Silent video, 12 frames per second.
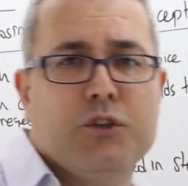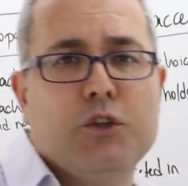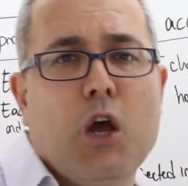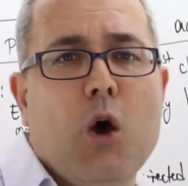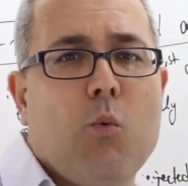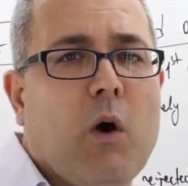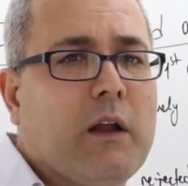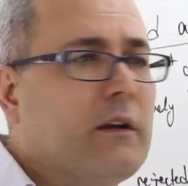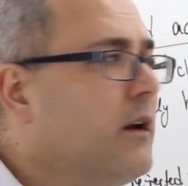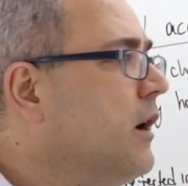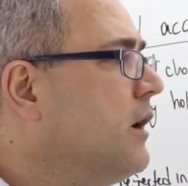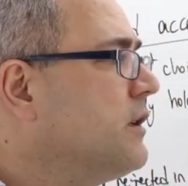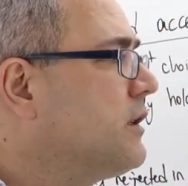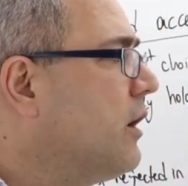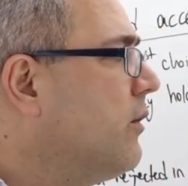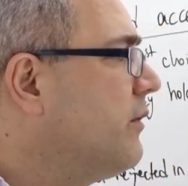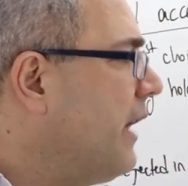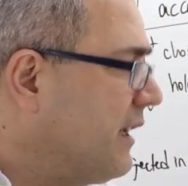to no one.
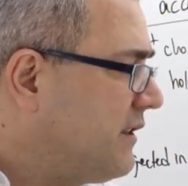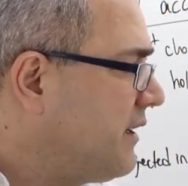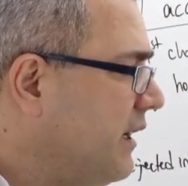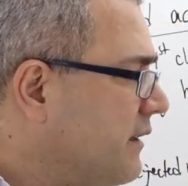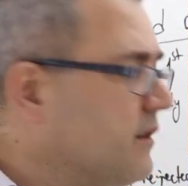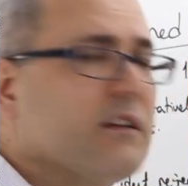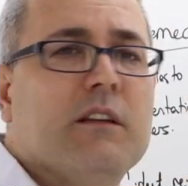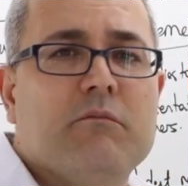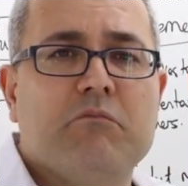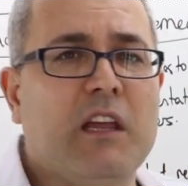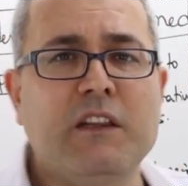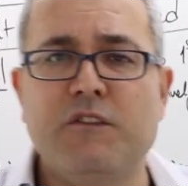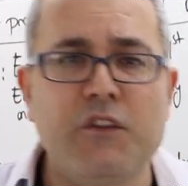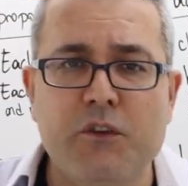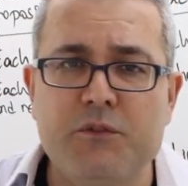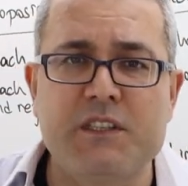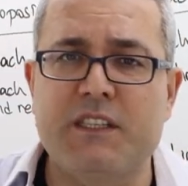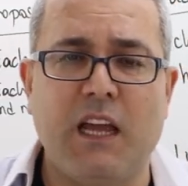So that's it. In
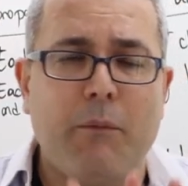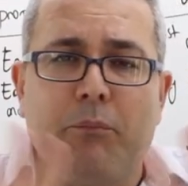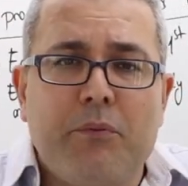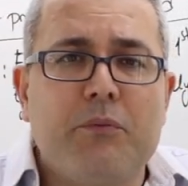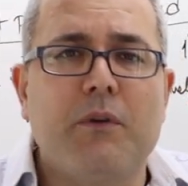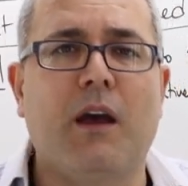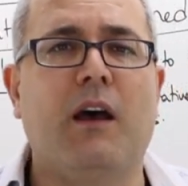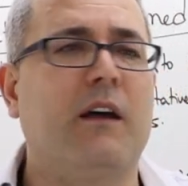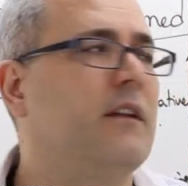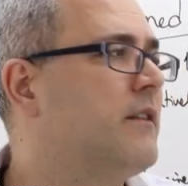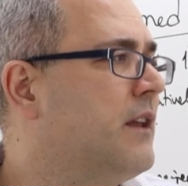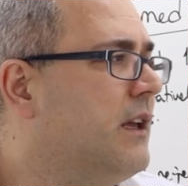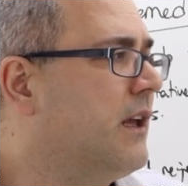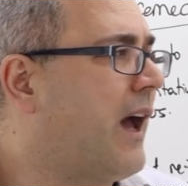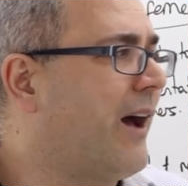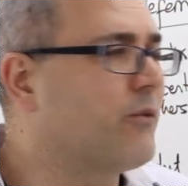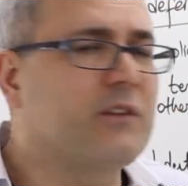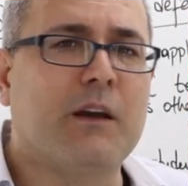two step, uh, the
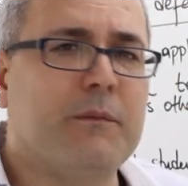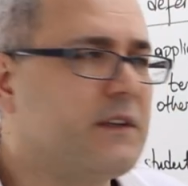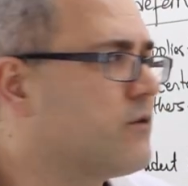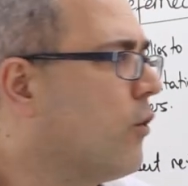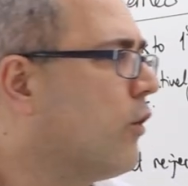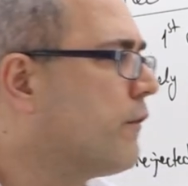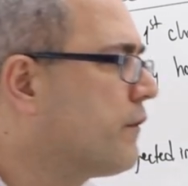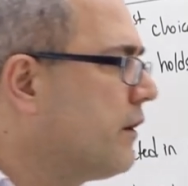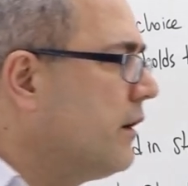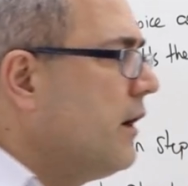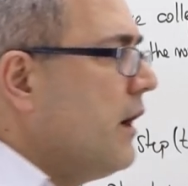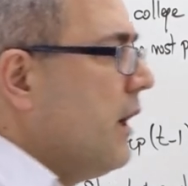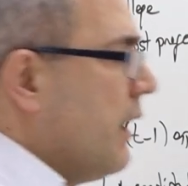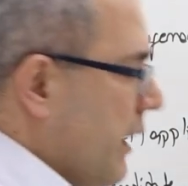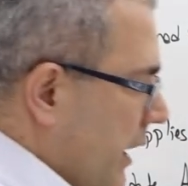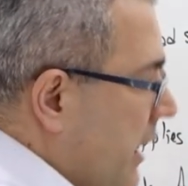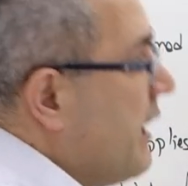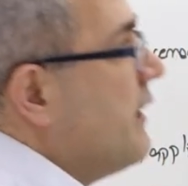outcome is over. It